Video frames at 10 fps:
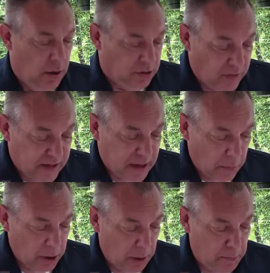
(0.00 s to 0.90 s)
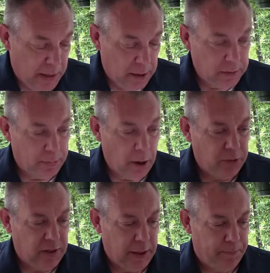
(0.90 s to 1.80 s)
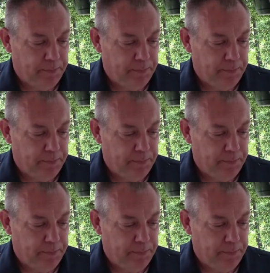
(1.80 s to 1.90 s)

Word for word: So that's how we're going to build a protein.